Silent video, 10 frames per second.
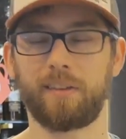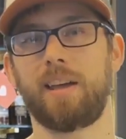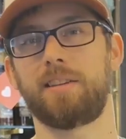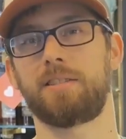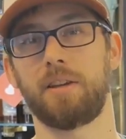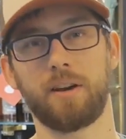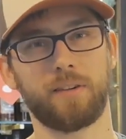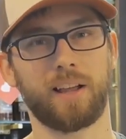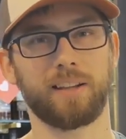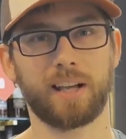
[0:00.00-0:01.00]
As you know,
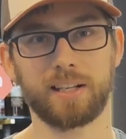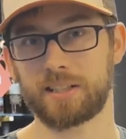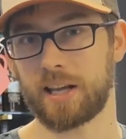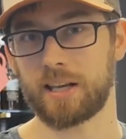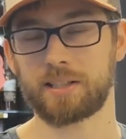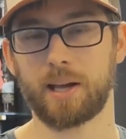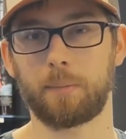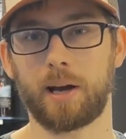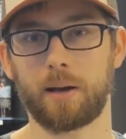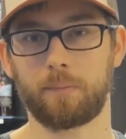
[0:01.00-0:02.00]
Valentine's Day is
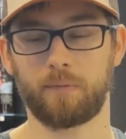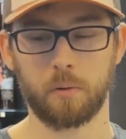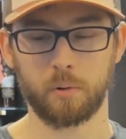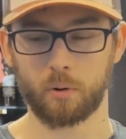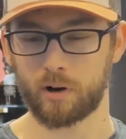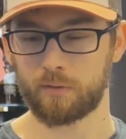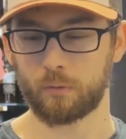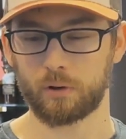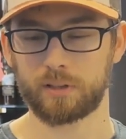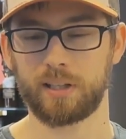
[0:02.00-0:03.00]
coming up, February
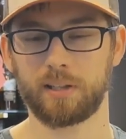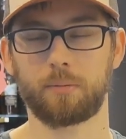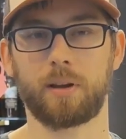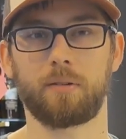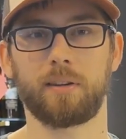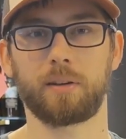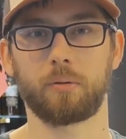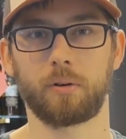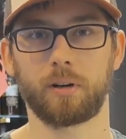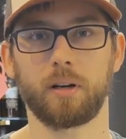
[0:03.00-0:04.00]
14th, right around the
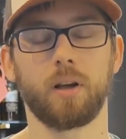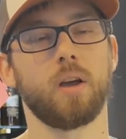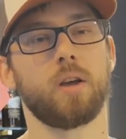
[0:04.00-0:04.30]
corner.